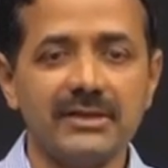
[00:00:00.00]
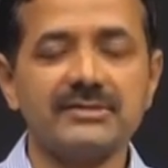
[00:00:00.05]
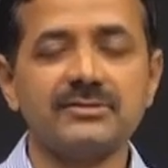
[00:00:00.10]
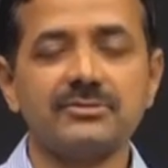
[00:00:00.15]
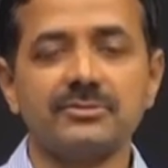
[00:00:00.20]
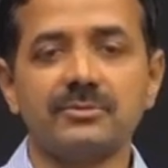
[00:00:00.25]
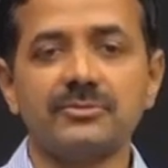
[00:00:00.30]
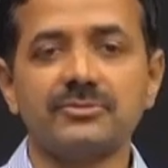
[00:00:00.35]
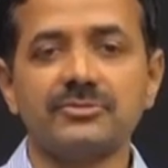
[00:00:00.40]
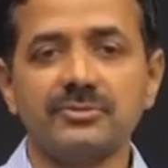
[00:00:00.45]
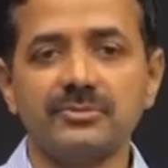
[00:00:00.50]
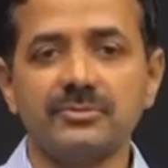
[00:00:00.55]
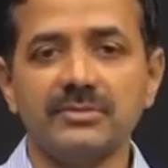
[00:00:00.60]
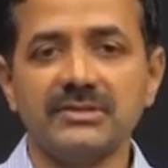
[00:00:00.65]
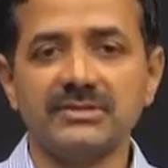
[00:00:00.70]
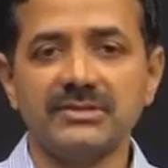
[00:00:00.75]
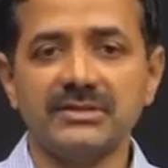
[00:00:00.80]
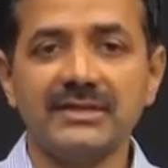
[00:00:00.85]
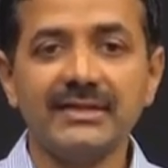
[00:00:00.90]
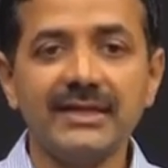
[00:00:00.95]
X chromosome
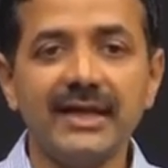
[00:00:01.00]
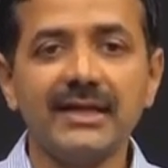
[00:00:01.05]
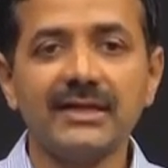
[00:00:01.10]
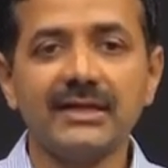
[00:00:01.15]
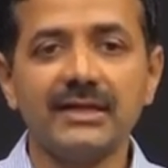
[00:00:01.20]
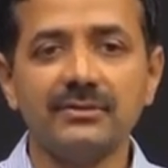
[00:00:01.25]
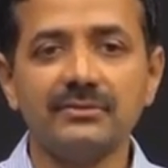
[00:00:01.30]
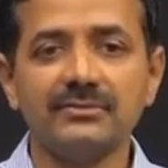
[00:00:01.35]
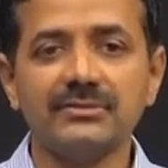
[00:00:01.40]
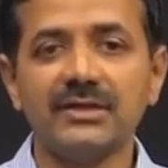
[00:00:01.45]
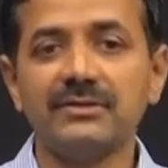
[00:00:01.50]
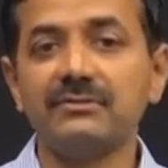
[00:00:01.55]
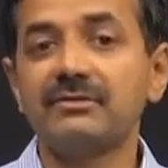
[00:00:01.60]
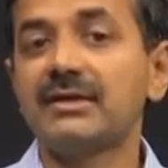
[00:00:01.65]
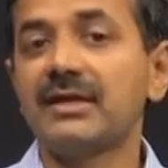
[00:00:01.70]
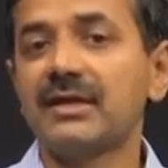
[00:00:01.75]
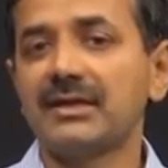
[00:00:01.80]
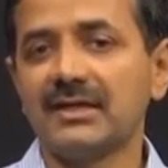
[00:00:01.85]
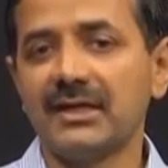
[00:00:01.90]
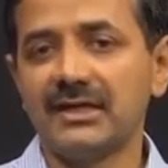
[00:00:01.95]
is inactive, then we
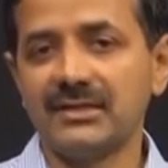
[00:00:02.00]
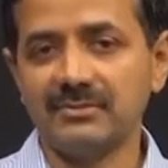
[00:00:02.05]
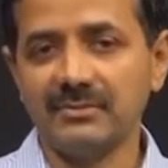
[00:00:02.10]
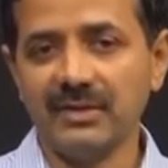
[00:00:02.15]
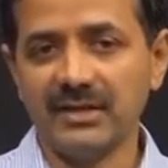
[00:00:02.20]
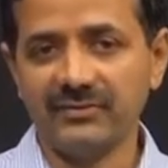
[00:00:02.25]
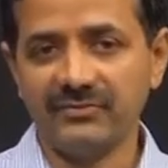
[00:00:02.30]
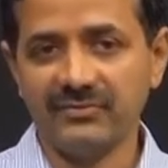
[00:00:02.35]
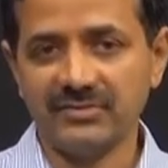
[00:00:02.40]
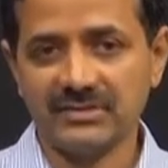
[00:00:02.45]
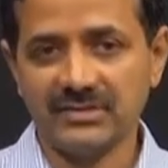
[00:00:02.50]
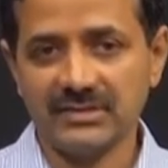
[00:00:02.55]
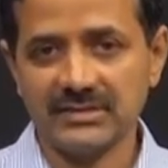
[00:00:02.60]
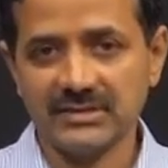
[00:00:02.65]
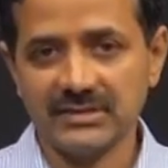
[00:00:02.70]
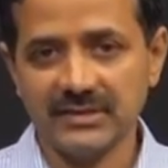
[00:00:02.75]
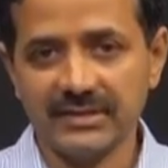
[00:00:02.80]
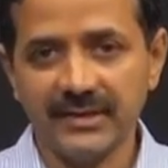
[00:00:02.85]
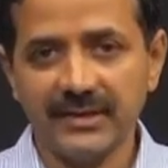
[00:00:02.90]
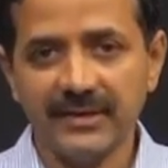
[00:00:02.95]
can get
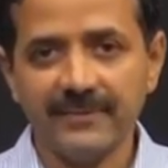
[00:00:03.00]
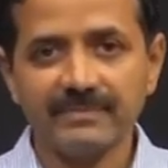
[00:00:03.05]
manifestation.